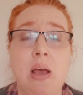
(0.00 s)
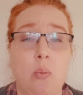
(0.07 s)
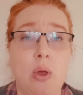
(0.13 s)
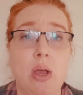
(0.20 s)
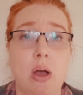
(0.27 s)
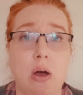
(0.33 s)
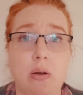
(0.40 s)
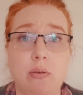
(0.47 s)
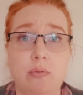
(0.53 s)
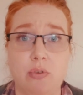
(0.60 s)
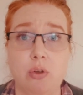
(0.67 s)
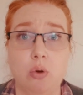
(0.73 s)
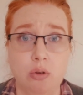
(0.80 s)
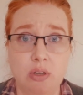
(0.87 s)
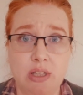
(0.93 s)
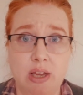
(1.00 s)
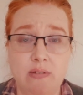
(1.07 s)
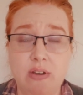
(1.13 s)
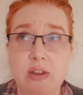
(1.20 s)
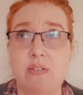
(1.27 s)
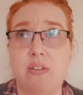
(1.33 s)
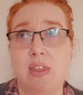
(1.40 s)
We can't, for your
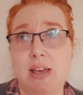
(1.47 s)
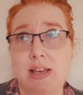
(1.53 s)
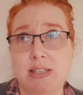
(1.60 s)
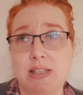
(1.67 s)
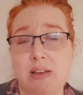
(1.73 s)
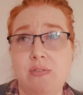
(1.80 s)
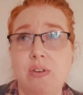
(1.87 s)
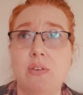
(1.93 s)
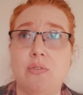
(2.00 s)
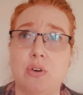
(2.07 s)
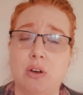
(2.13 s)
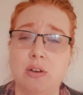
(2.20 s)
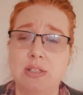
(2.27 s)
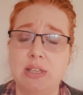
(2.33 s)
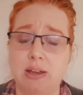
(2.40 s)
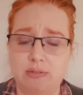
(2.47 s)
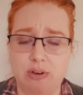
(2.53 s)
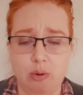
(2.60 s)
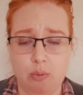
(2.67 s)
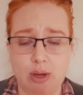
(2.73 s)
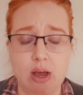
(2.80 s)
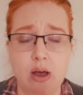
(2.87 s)
safety, for their safety, for our
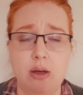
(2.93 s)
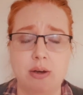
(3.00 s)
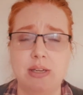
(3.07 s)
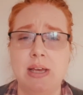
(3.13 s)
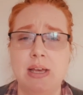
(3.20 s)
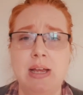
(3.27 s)
safety, we can't.